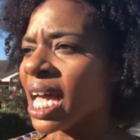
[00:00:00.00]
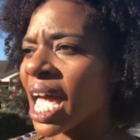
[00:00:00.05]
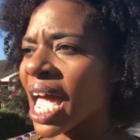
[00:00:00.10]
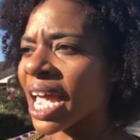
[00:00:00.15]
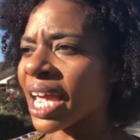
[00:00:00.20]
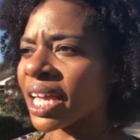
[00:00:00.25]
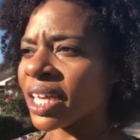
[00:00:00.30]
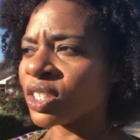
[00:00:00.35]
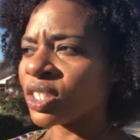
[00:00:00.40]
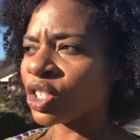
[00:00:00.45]

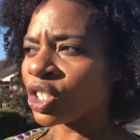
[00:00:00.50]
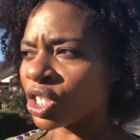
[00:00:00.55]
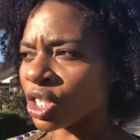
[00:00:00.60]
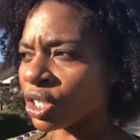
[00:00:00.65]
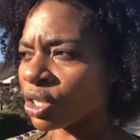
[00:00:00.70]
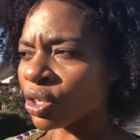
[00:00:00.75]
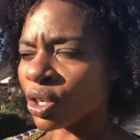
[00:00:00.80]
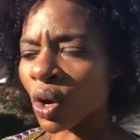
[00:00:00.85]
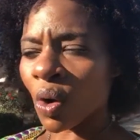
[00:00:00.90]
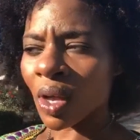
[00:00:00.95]
And she,
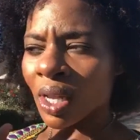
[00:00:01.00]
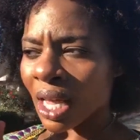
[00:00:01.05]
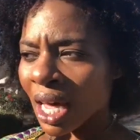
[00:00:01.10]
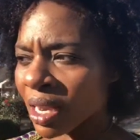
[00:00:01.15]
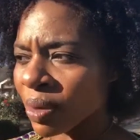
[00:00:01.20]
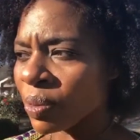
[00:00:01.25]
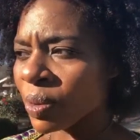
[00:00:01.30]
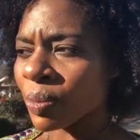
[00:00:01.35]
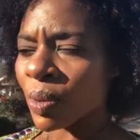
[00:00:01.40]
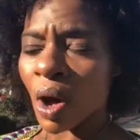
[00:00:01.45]
you know, a lot
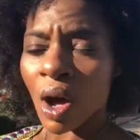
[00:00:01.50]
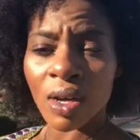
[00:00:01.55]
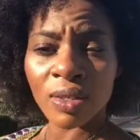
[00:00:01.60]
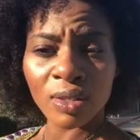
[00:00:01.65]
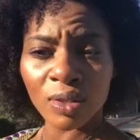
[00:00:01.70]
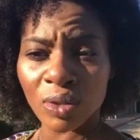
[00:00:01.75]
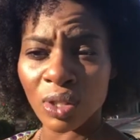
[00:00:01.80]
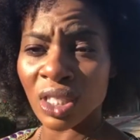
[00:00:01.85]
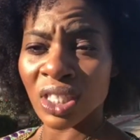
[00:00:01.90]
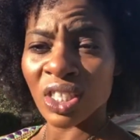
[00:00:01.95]
of people
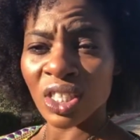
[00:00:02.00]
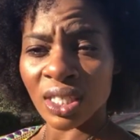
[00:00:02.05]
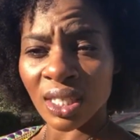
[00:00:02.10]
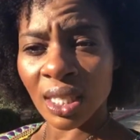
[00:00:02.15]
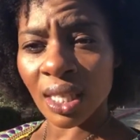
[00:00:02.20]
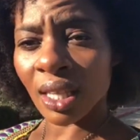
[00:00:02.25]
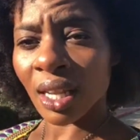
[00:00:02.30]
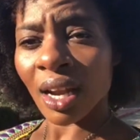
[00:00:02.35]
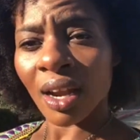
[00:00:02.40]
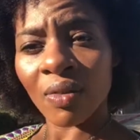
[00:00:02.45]
also
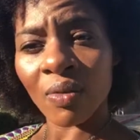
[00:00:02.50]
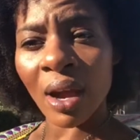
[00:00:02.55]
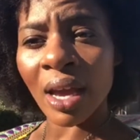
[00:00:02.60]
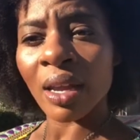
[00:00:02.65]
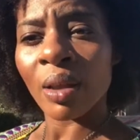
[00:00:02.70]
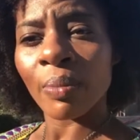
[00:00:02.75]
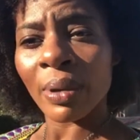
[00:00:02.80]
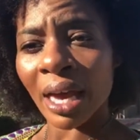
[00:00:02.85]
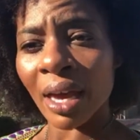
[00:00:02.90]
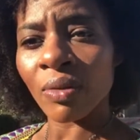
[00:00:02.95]
suggested that I write
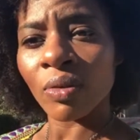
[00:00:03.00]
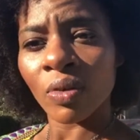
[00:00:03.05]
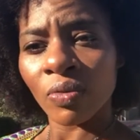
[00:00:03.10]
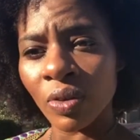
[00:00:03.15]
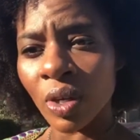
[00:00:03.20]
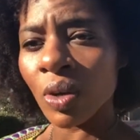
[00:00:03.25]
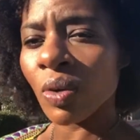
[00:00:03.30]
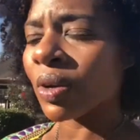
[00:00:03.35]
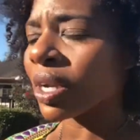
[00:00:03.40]
a bad review.